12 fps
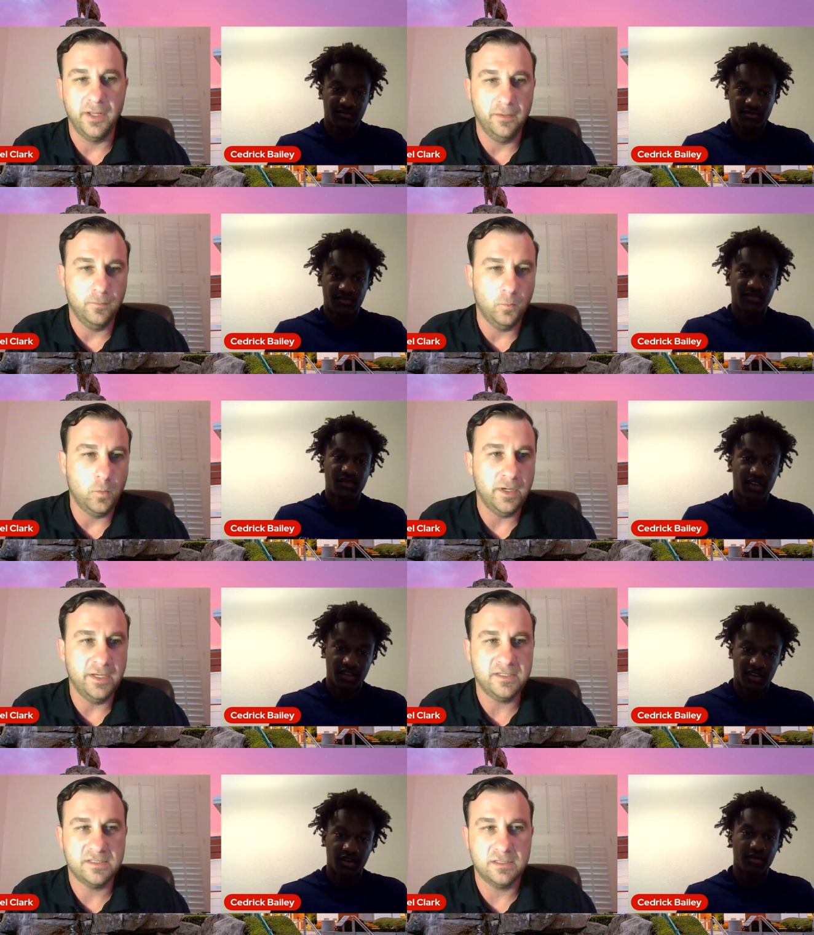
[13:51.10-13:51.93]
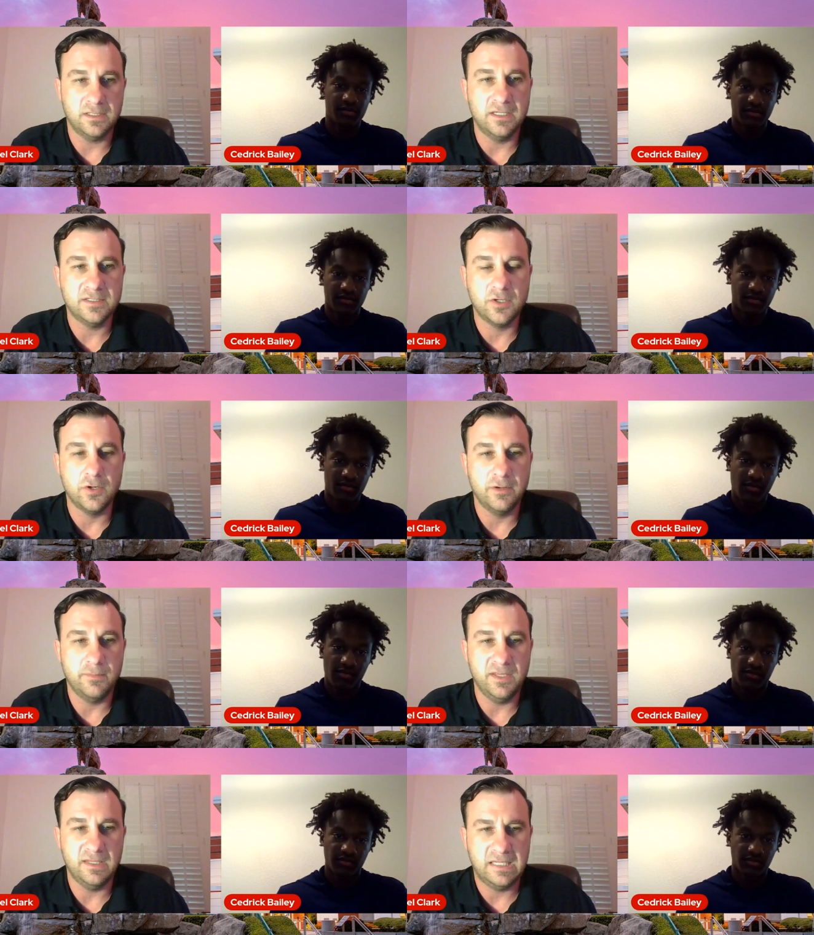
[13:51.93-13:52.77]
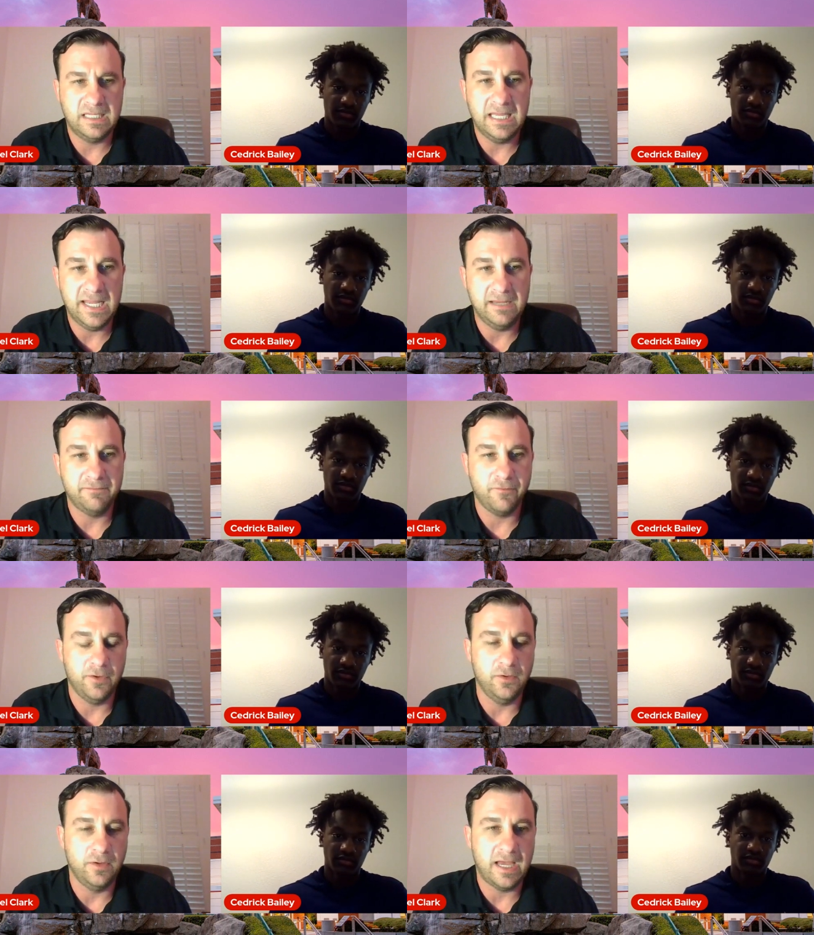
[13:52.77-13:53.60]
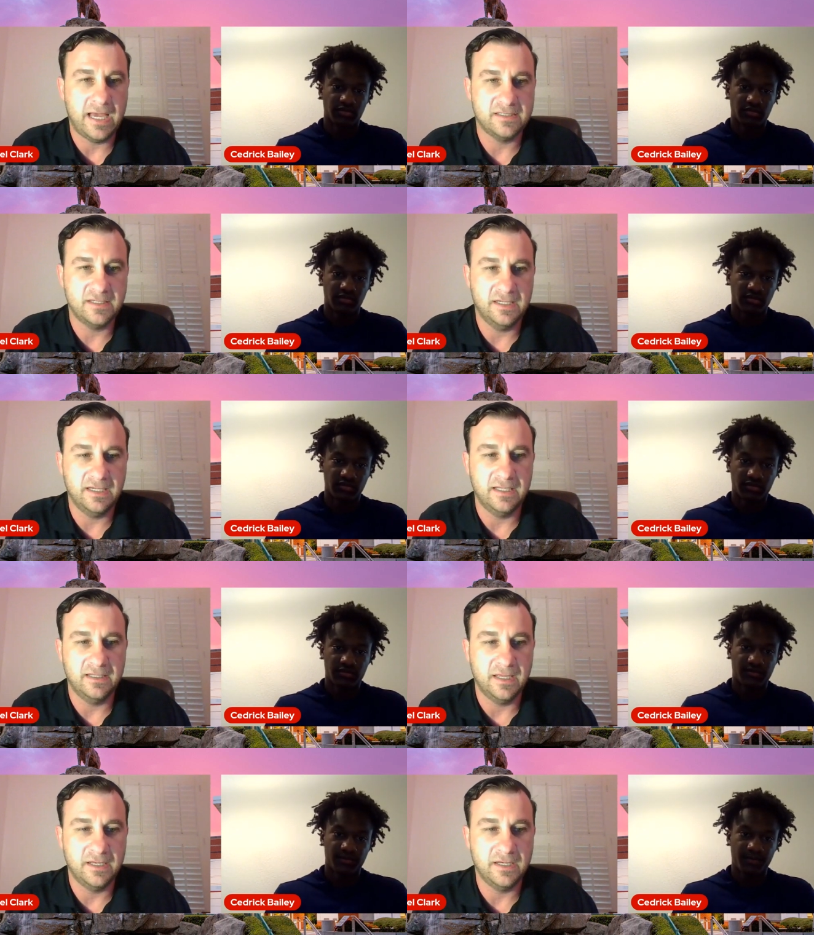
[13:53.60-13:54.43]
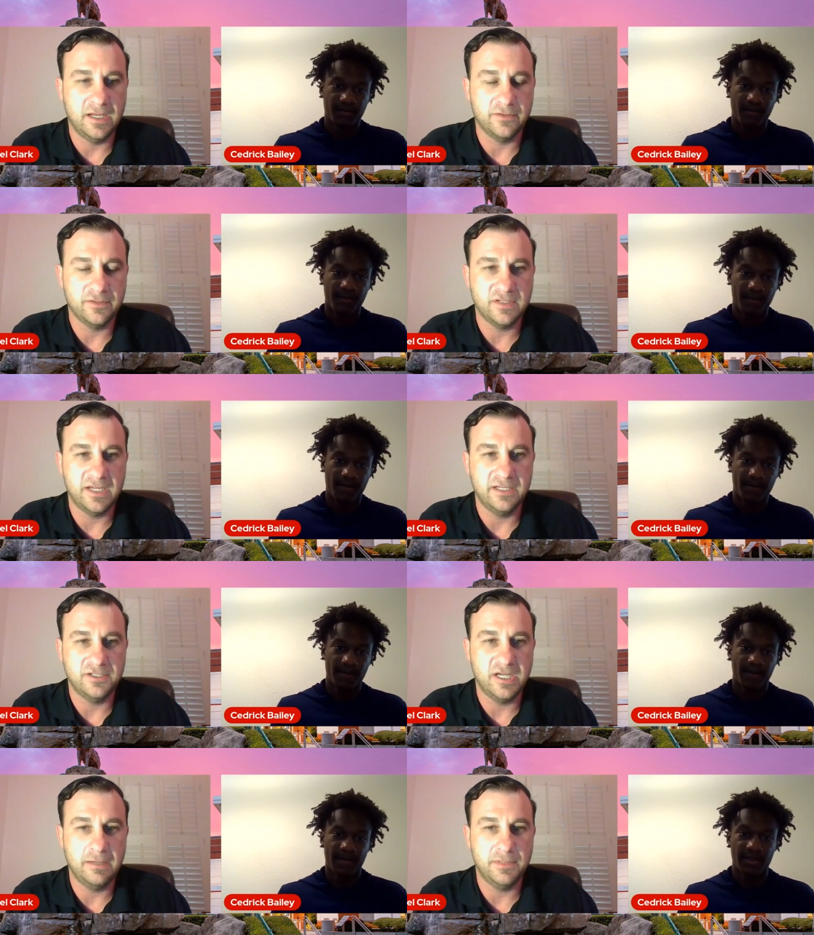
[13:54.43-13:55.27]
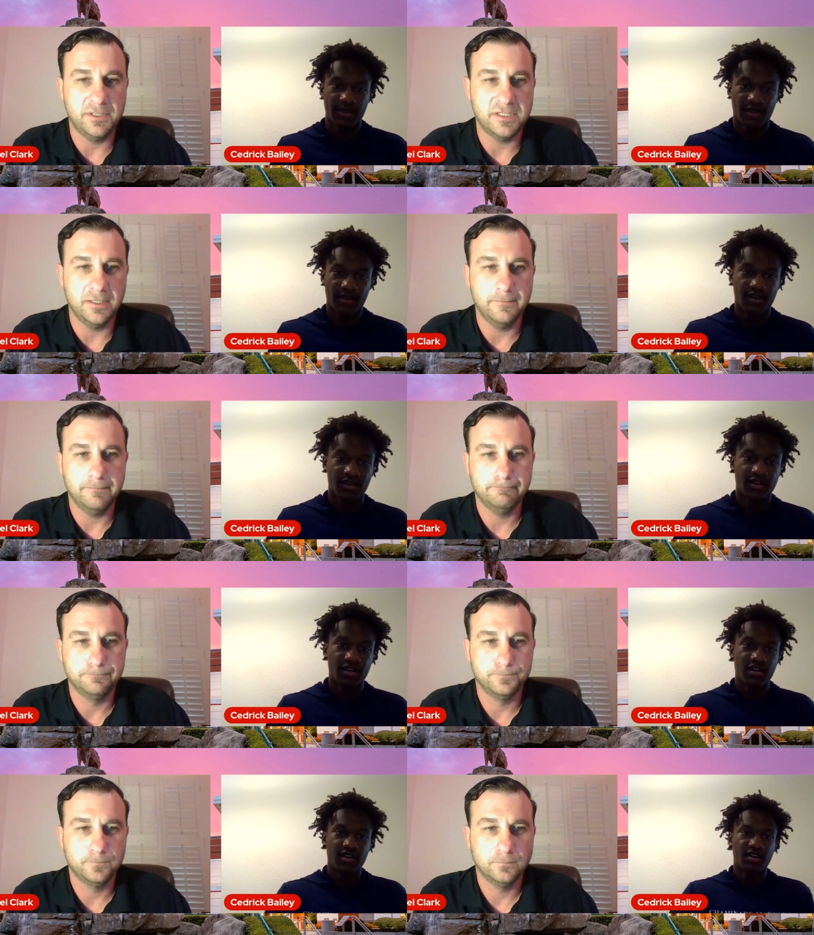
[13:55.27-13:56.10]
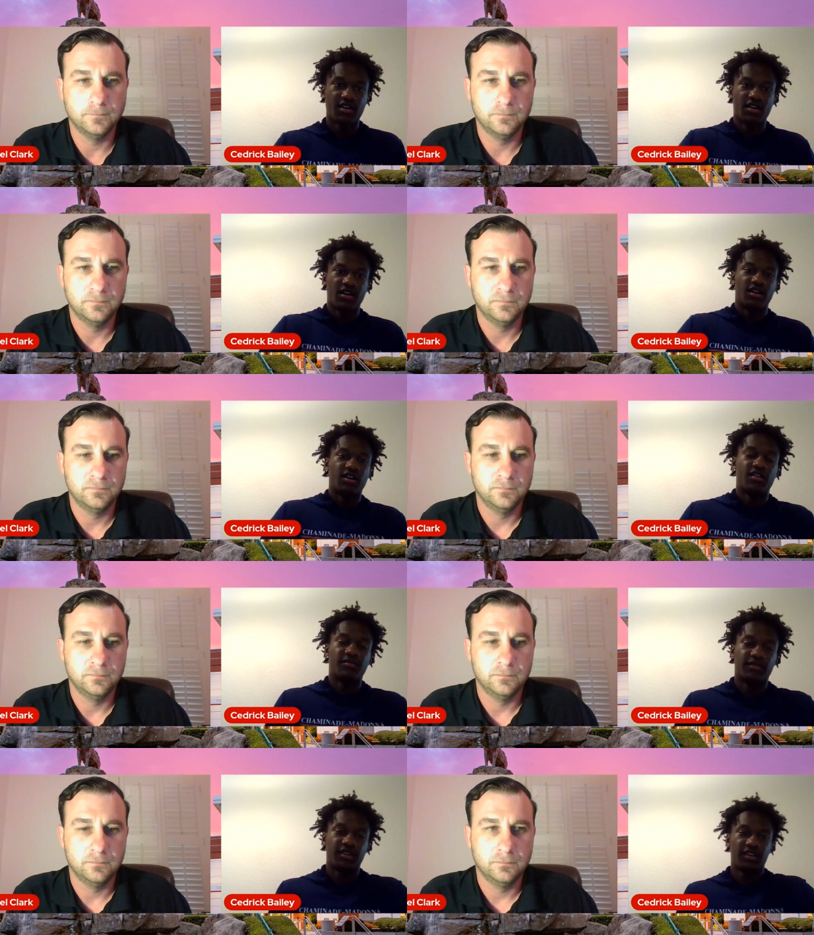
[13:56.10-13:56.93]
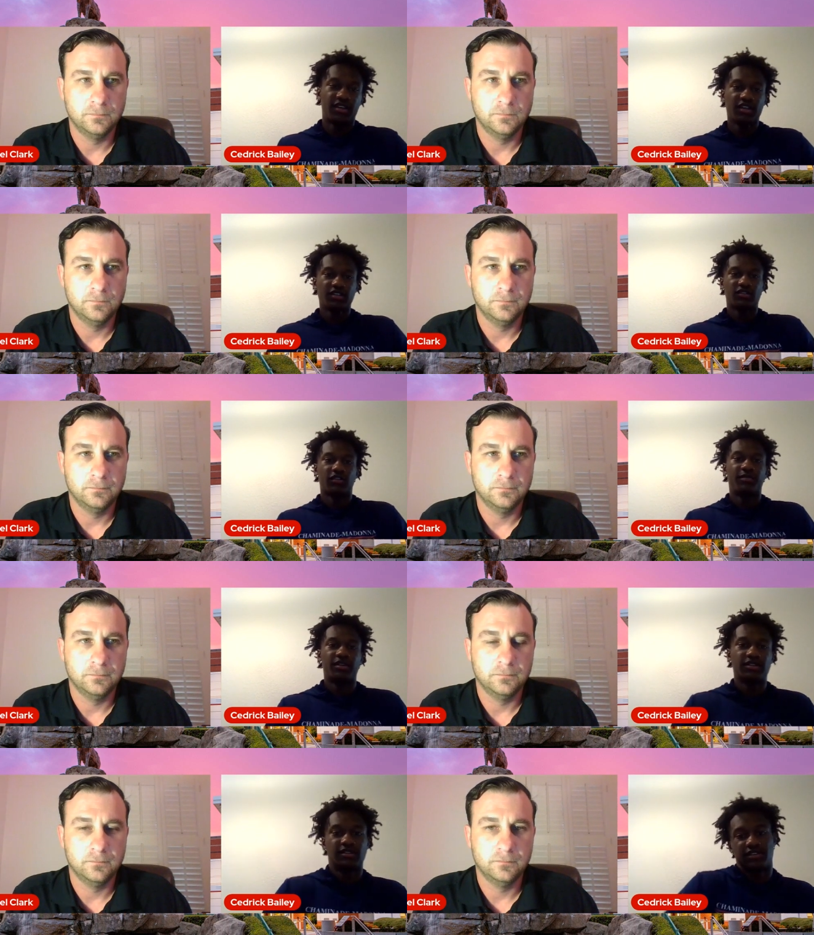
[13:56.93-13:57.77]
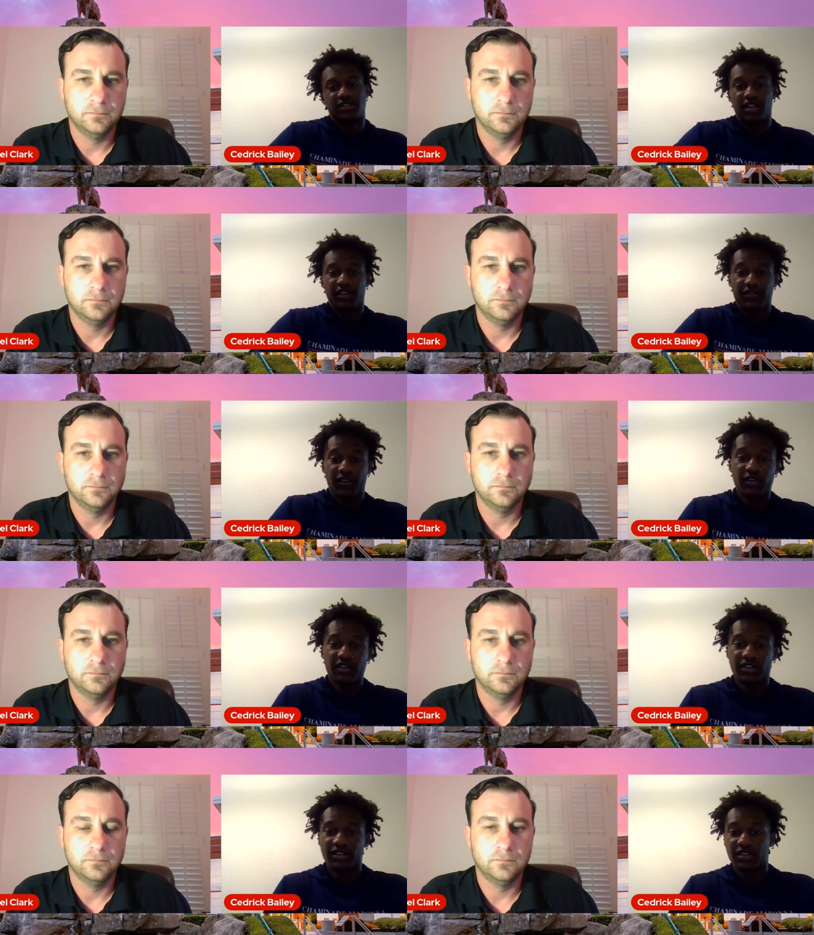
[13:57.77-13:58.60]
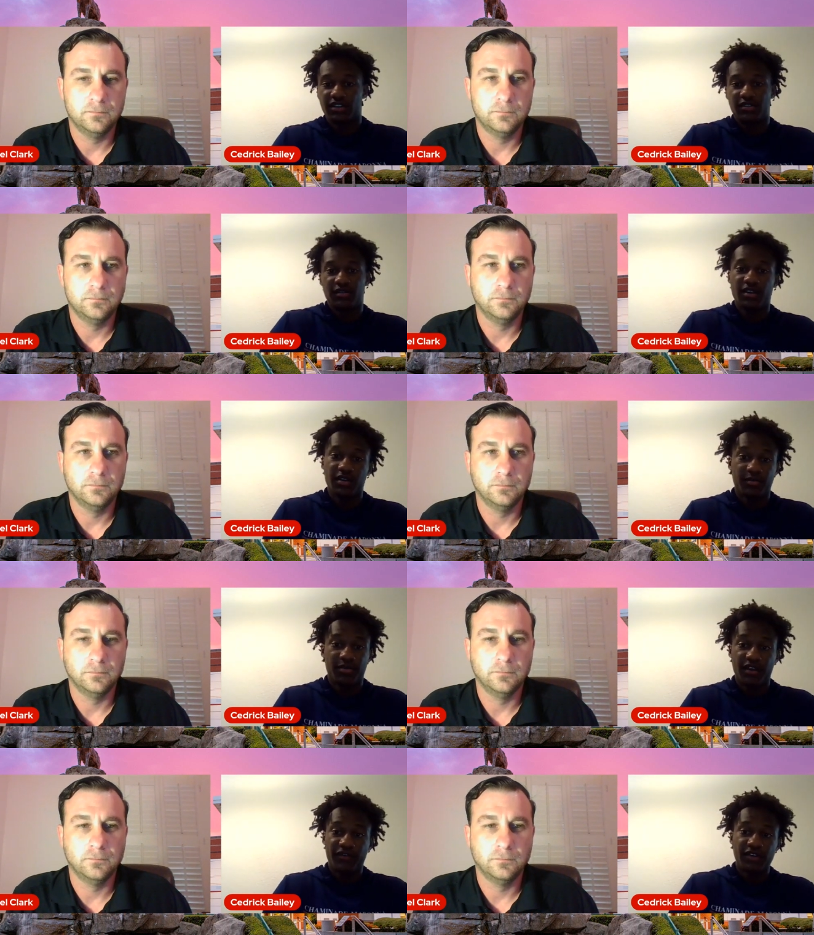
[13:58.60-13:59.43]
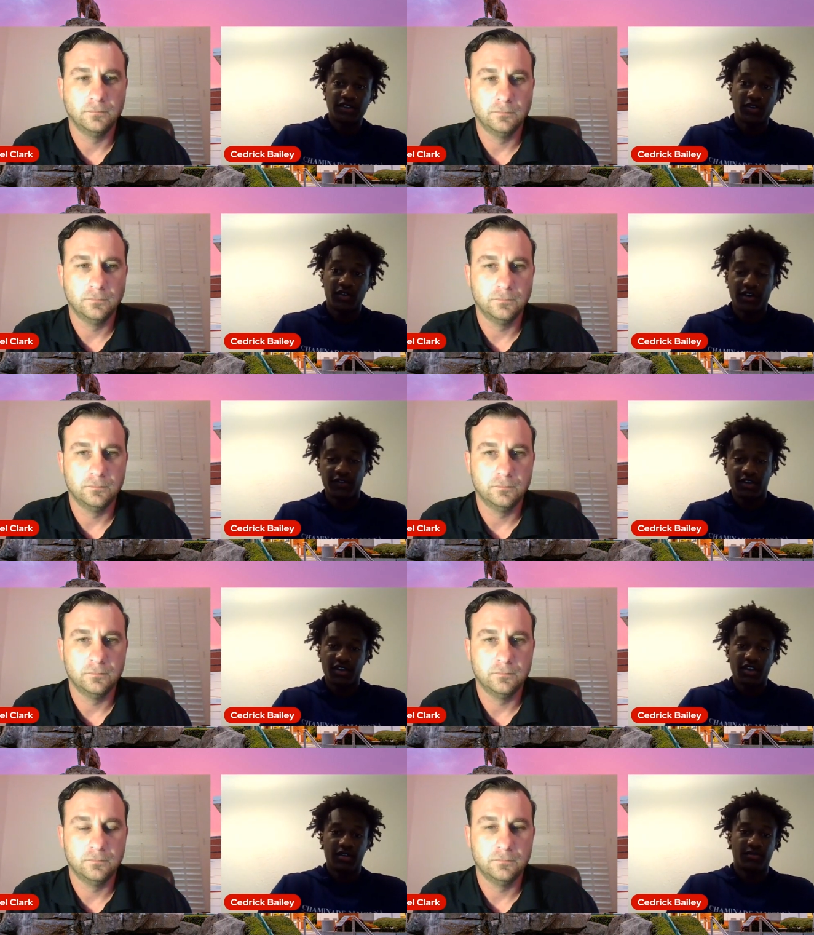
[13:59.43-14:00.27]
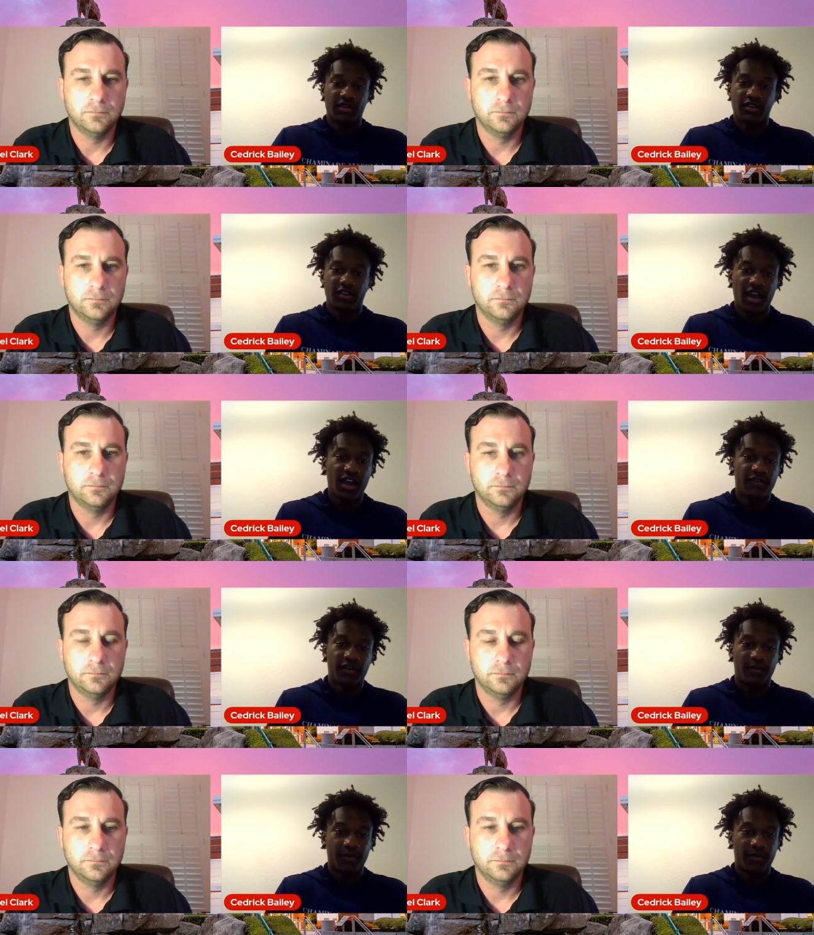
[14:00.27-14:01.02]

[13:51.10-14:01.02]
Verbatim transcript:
Speaker 1: it. What is yep. is gonna be the key for you guys to get another state championship?
Speaker 2: Um, the key is going to be to stay focused and play physical every game and have a